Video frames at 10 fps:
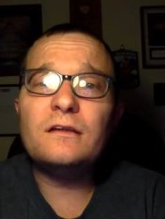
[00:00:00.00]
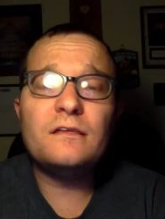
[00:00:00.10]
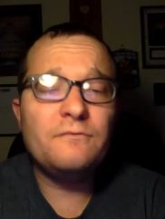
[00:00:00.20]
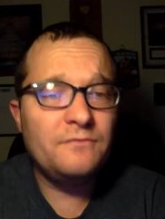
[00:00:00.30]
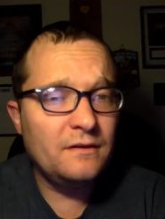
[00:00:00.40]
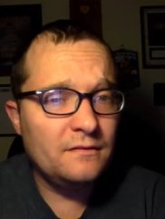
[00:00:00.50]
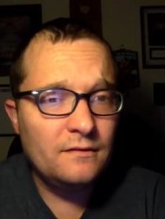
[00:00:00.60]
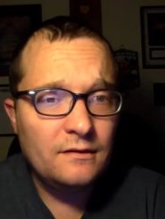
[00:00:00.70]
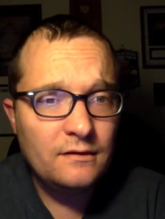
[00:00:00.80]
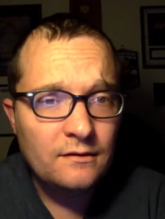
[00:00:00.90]
going to
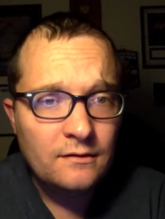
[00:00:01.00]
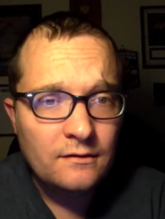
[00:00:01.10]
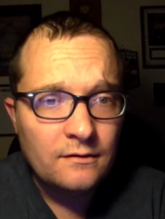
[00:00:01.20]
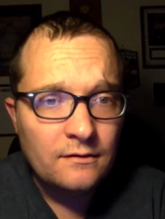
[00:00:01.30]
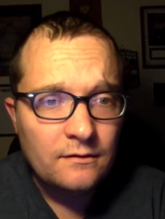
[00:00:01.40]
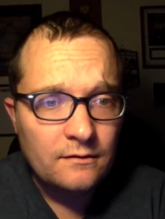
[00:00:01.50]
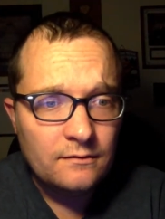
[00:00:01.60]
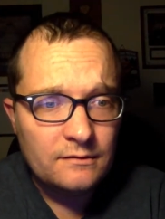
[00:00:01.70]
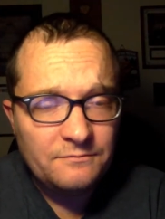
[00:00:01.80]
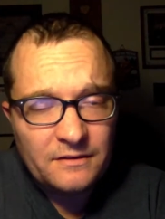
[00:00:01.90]
defend the
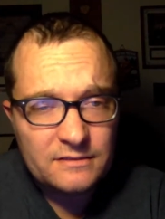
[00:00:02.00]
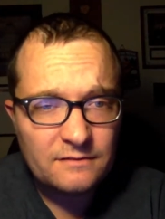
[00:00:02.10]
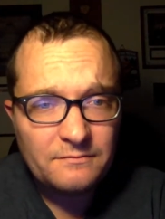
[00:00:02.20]
Defense